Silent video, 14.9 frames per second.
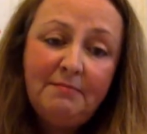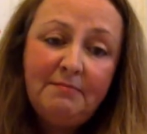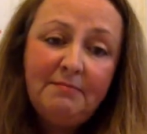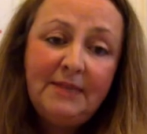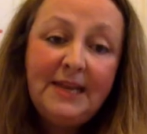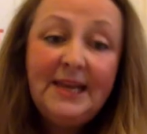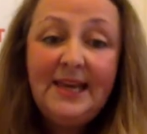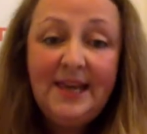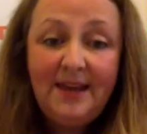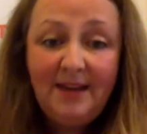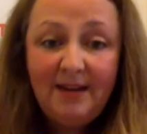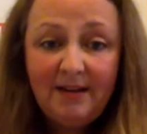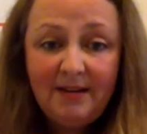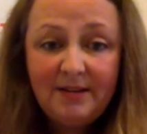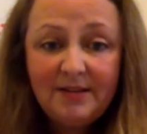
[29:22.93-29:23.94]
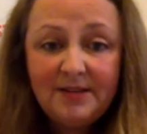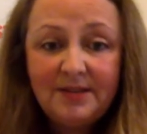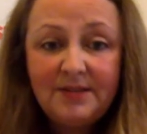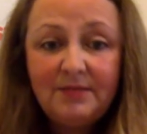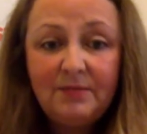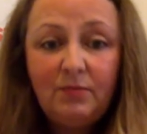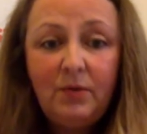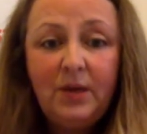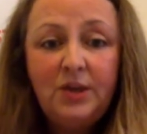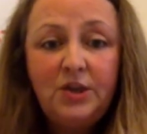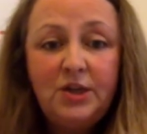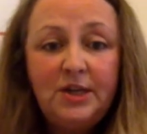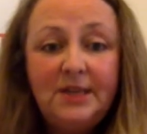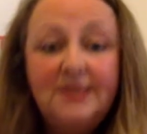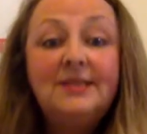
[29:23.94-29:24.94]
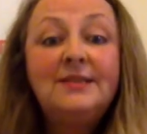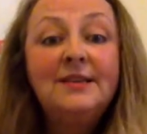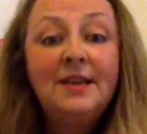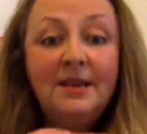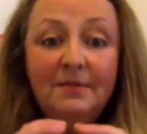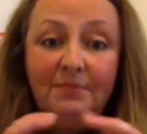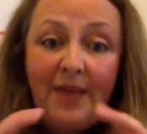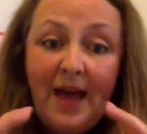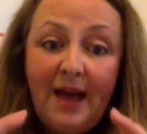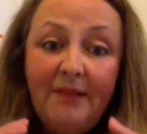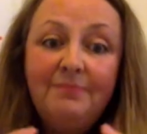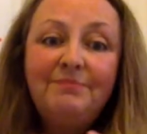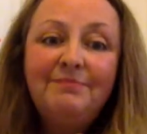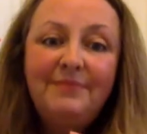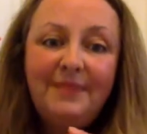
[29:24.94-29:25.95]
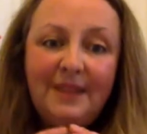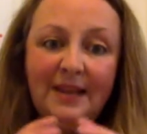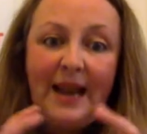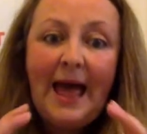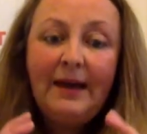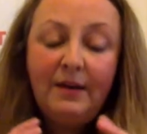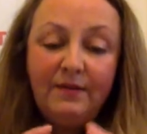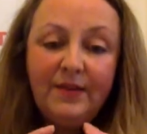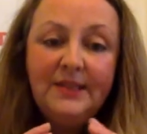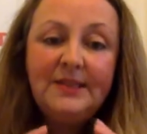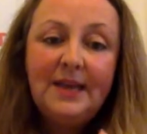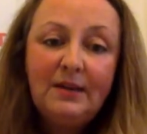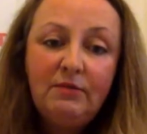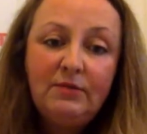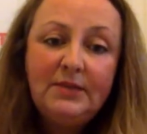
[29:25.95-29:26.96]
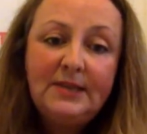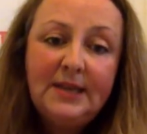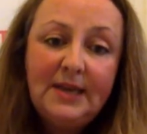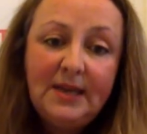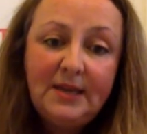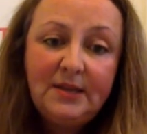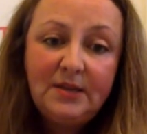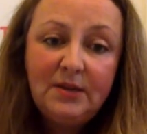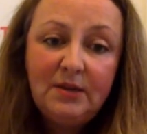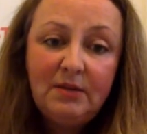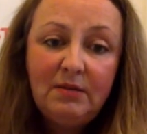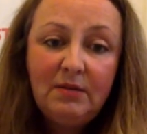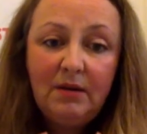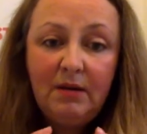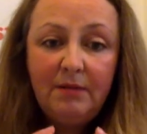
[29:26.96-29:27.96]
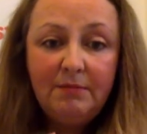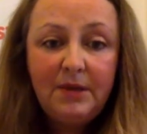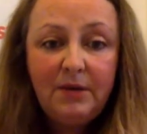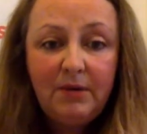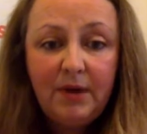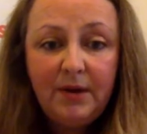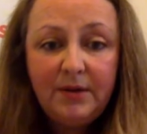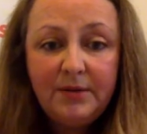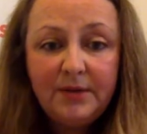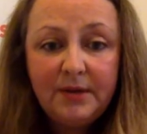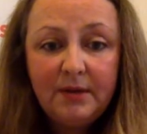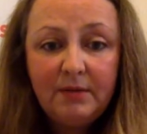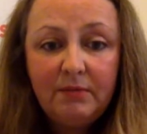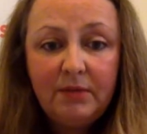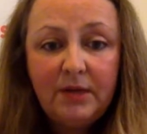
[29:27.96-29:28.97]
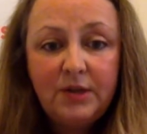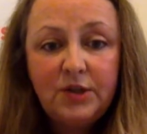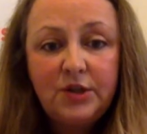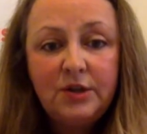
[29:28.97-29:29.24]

leaky gut, which is that lack of integrity to the gut mucosa, which